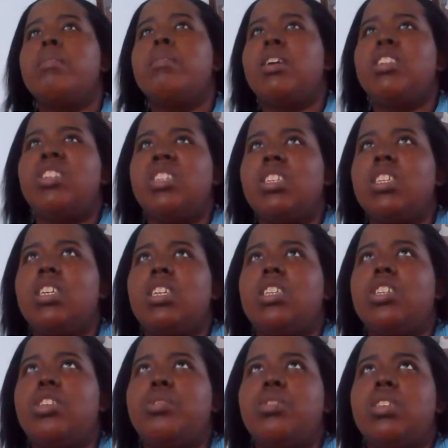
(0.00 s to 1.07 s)
Basically,
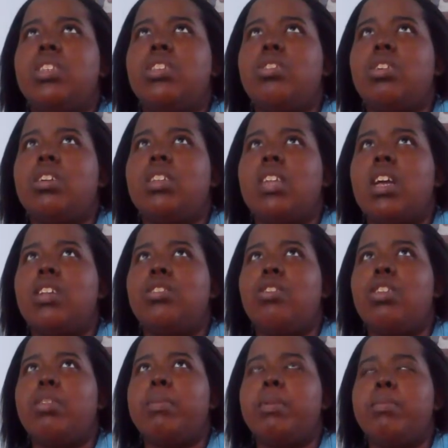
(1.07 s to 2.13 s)
she was just talking down to
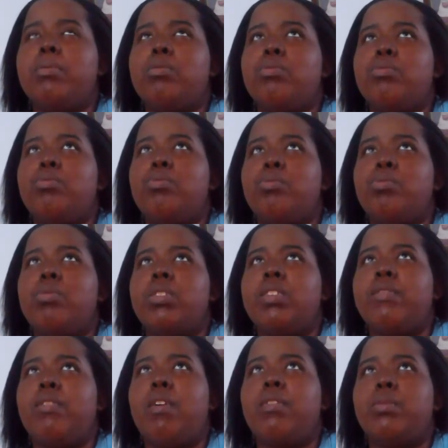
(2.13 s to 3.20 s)
all the people who was
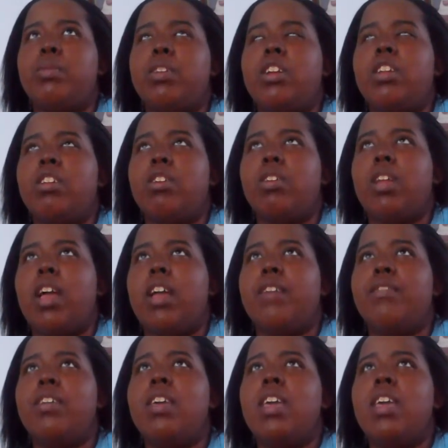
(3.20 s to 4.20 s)
involved with in her life,